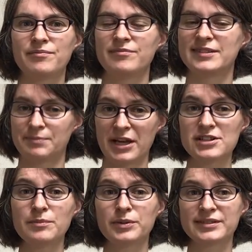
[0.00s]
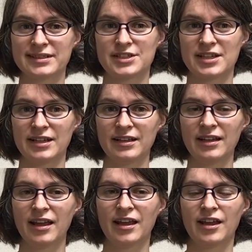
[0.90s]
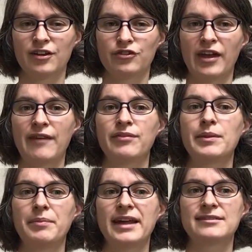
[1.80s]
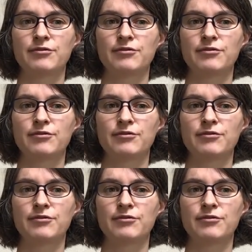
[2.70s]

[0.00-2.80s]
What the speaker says: special position to have the best